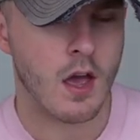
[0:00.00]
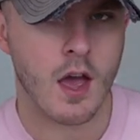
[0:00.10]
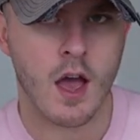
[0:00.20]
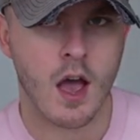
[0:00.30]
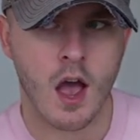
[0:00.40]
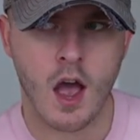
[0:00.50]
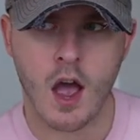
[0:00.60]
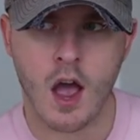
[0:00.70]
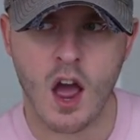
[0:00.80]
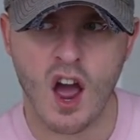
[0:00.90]
Massive
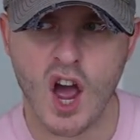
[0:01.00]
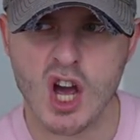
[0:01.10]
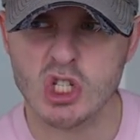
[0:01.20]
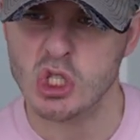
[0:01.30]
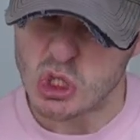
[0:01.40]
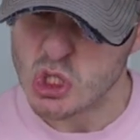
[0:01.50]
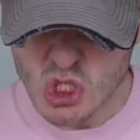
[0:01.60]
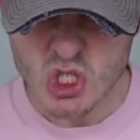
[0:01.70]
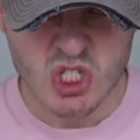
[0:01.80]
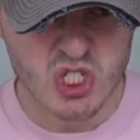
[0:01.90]
drum and bass on
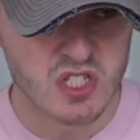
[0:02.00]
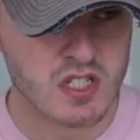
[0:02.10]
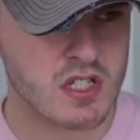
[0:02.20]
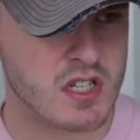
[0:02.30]
Spotify.